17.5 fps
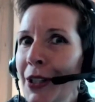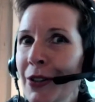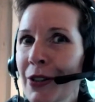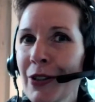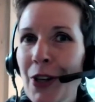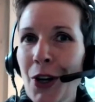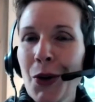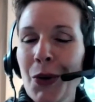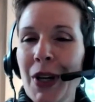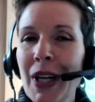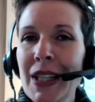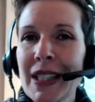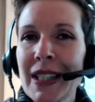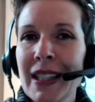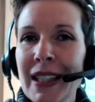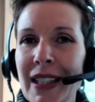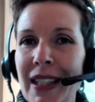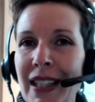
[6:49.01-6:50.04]
And so
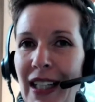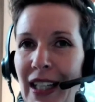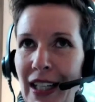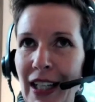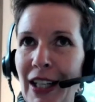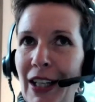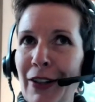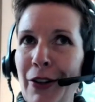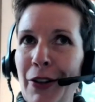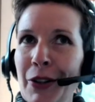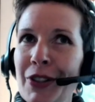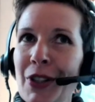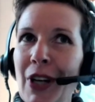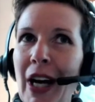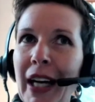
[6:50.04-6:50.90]
there's,